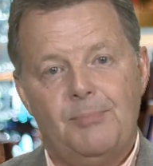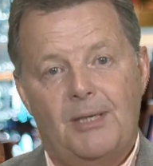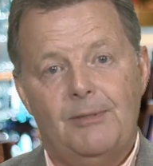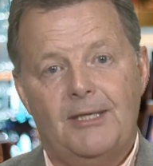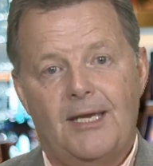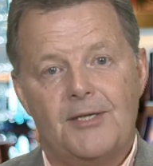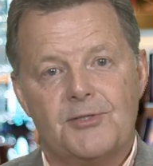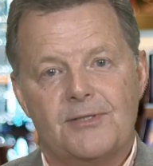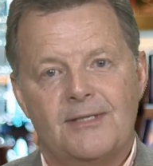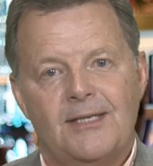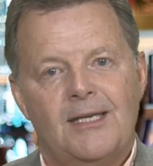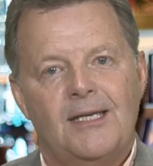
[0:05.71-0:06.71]
publication
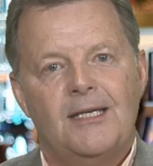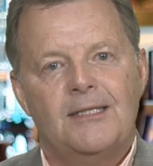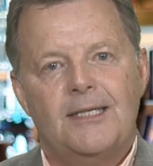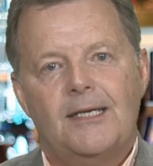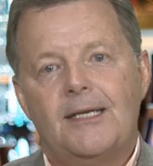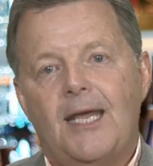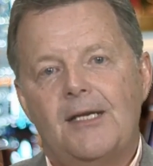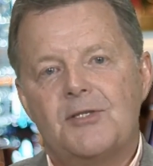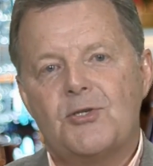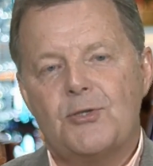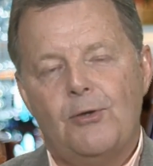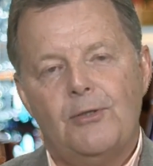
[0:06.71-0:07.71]
dedicated
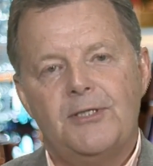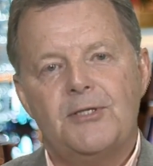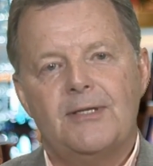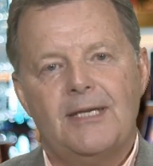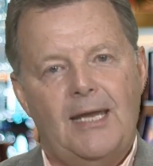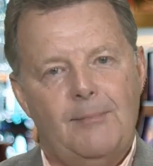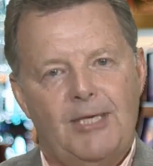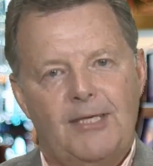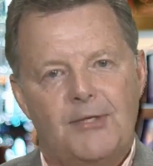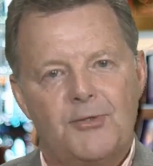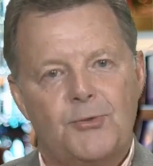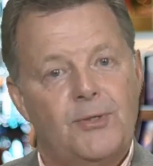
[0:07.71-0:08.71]
solely to the gaming
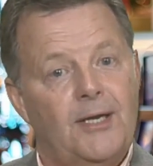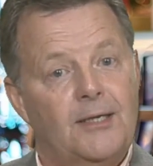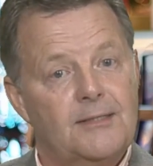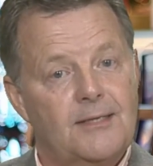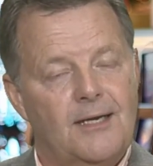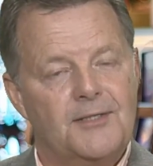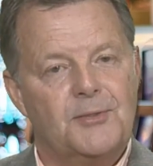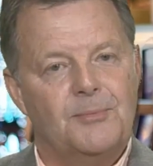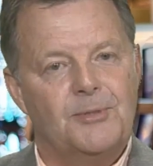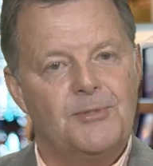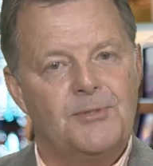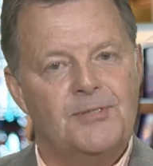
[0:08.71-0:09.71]
industry and its
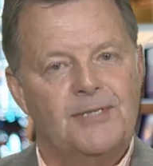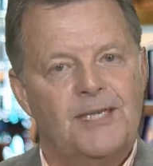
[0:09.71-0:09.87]
customers.